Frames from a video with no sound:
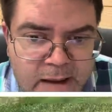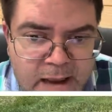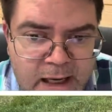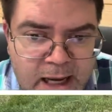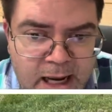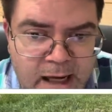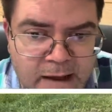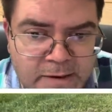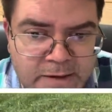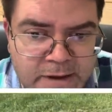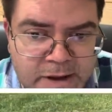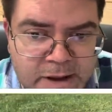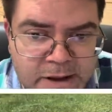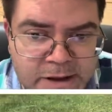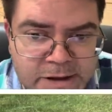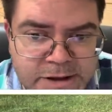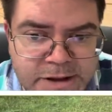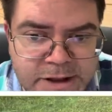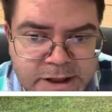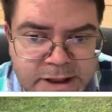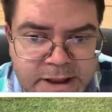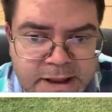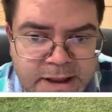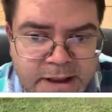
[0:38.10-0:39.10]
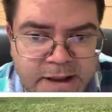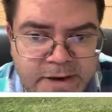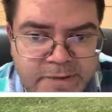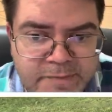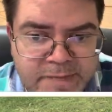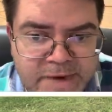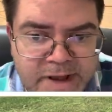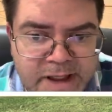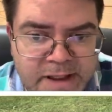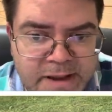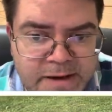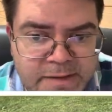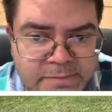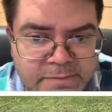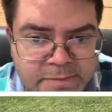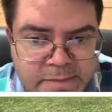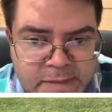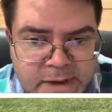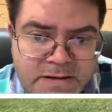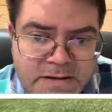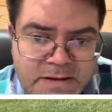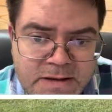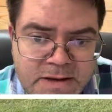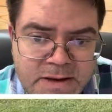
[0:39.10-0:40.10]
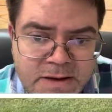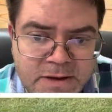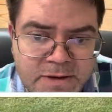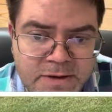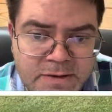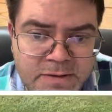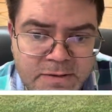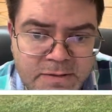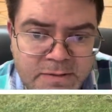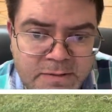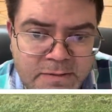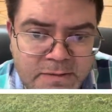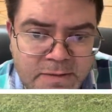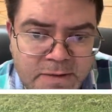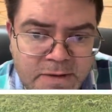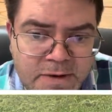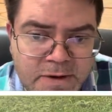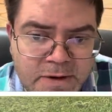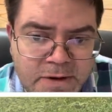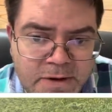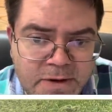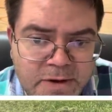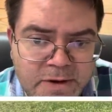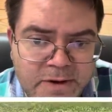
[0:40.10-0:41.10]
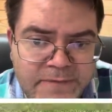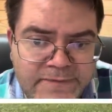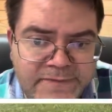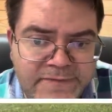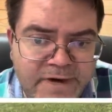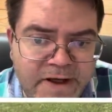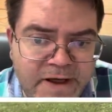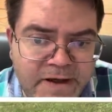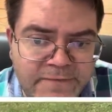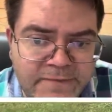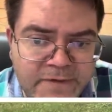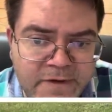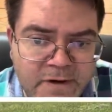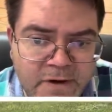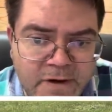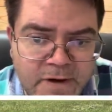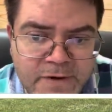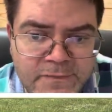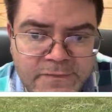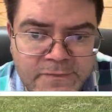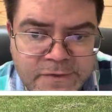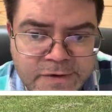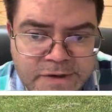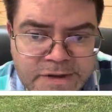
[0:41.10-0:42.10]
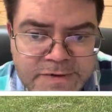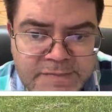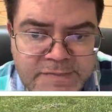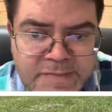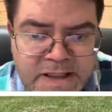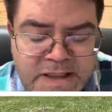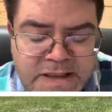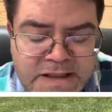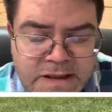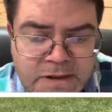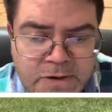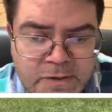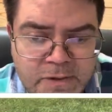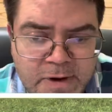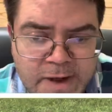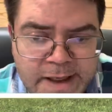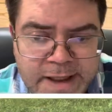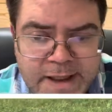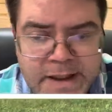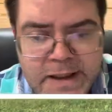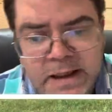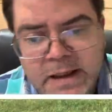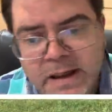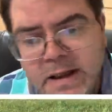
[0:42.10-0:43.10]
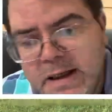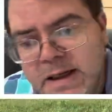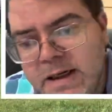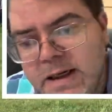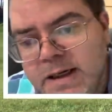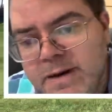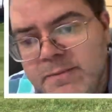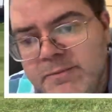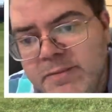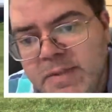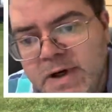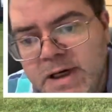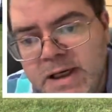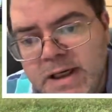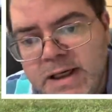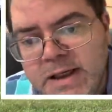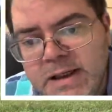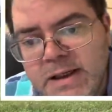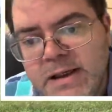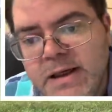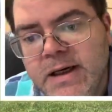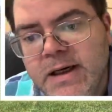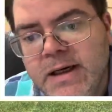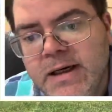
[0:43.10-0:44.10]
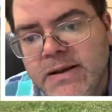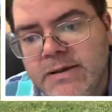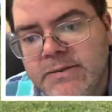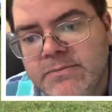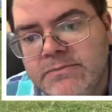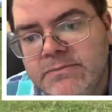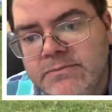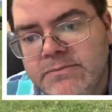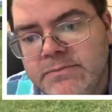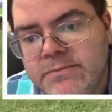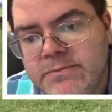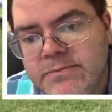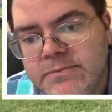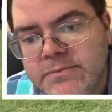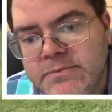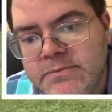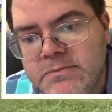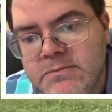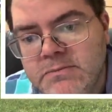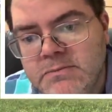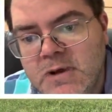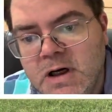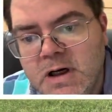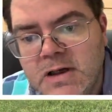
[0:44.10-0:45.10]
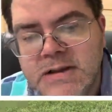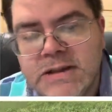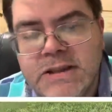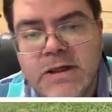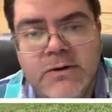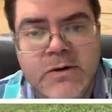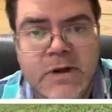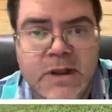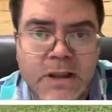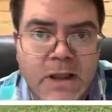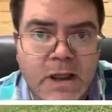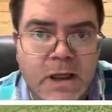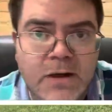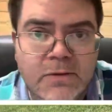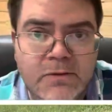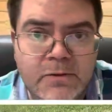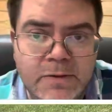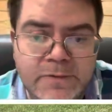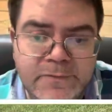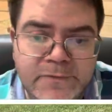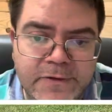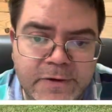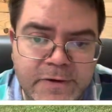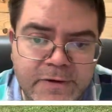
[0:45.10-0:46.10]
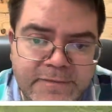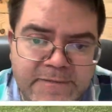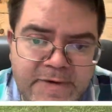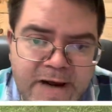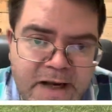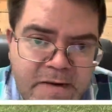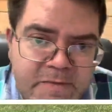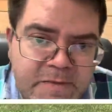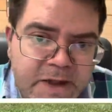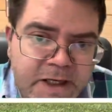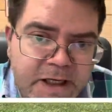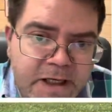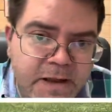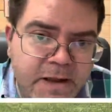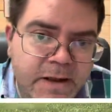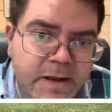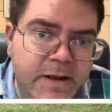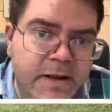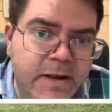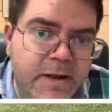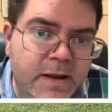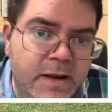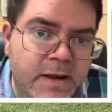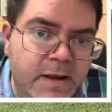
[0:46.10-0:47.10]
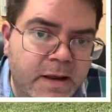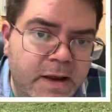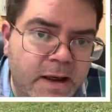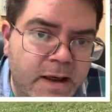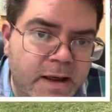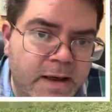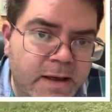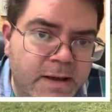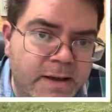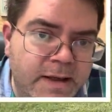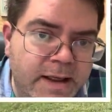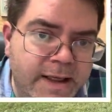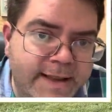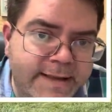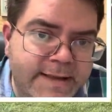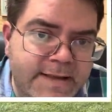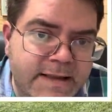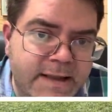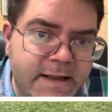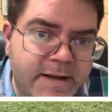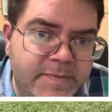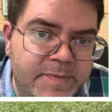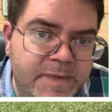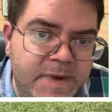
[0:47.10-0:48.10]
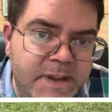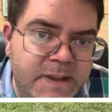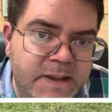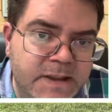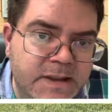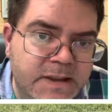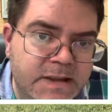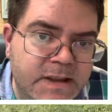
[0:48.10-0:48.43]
out in the country a little bit. It's a good fit if you're looking for some peace and quiet, but um, also a lot of room for your family. Uh, next up is